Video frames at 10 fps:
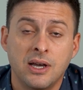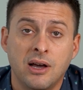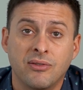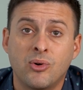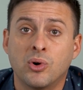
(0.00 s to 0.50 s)

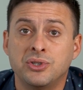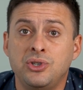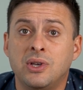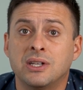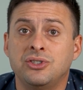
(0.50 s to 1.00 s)
Of course,
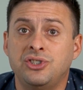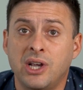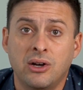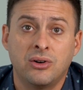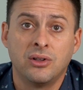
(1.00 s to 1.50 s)
you can
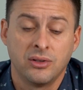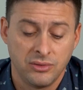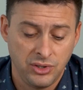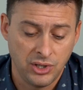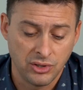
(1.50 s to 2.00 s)
jail,
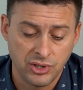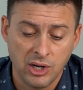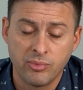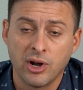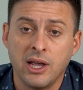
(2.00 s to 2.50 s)
you know,
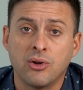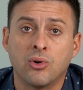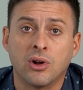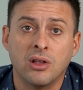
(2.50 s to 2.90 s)
jailbreak or